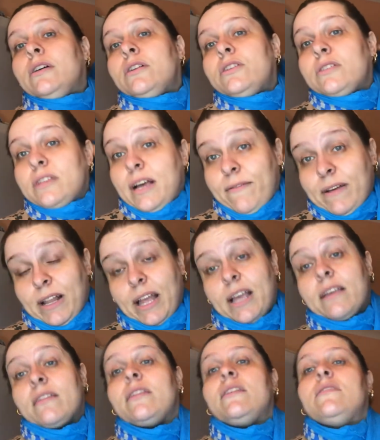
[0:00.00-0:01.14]
Just have it like
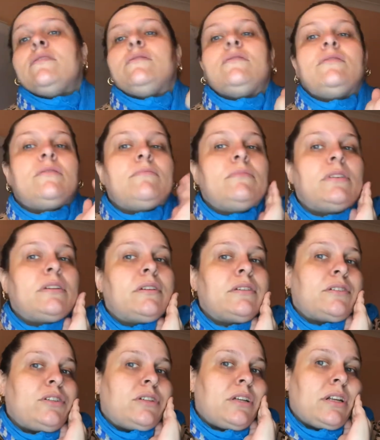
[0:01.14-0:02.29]
this. No
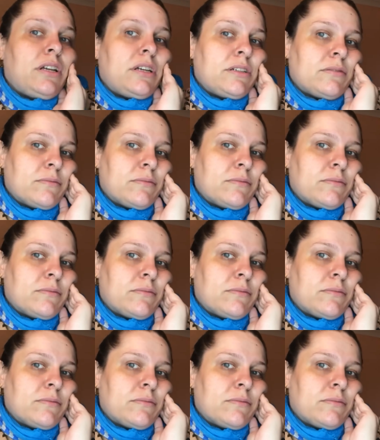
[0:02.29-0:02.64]
chilling.